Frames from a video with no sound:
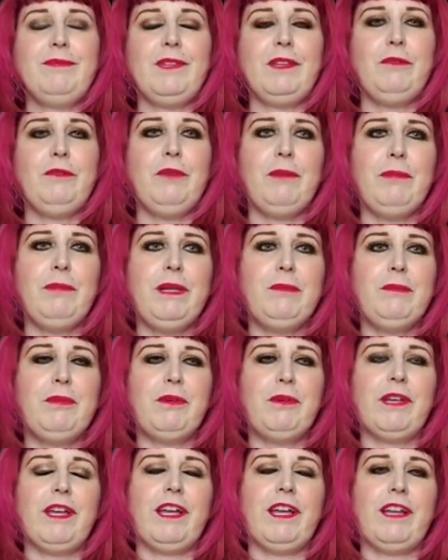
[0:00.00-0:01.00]
when people
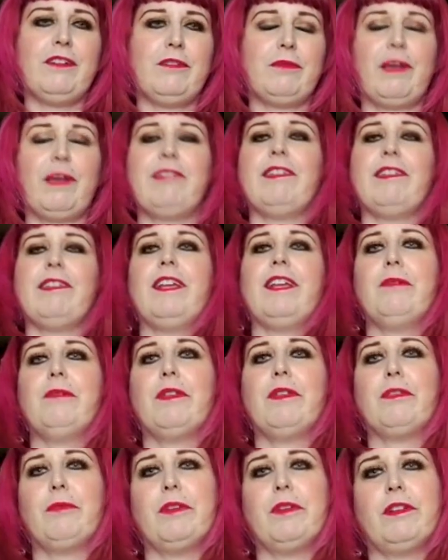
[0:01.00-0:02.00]
can resonate
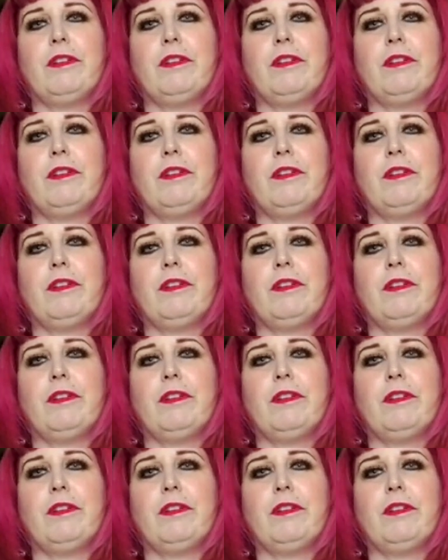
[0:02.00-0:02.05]
with what